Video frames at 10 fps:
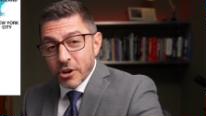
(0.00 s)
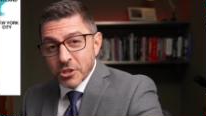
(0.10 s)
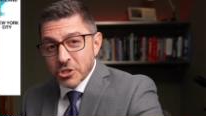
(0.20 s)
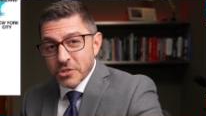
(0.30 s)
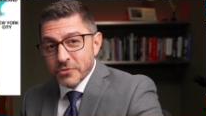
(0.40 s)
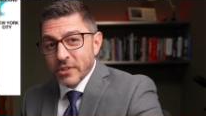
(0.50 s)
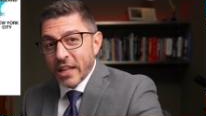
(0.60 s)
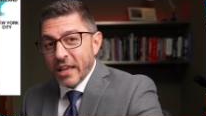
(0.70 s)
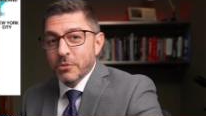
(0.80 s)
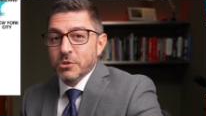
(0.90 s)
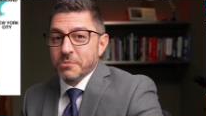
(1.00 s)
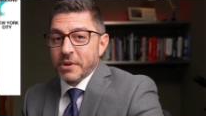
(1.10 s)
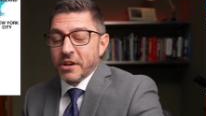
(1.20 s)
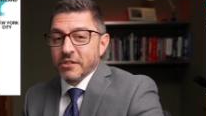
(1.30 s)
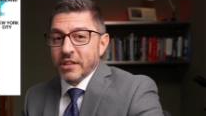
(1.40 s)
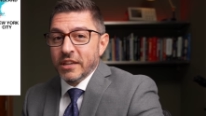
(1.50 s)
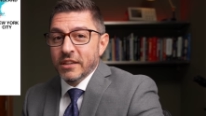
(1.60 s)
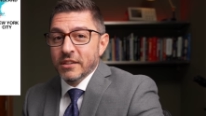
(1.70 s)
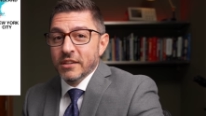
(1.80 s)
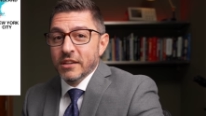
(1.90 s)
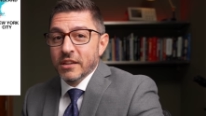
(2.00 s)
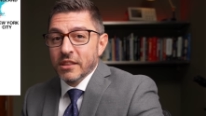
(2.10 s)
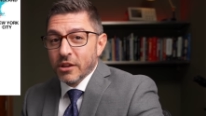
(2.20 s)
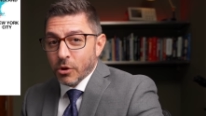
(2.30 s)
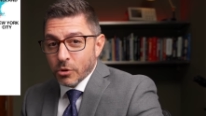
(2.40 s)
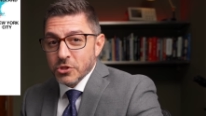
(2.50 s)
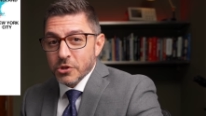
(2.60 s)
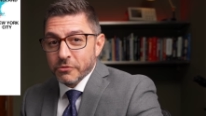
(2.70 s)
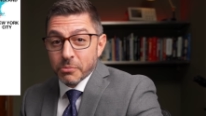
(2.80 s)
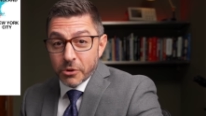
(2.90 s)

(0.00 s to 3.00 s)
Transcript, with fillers: not just for language, apparently. They're also for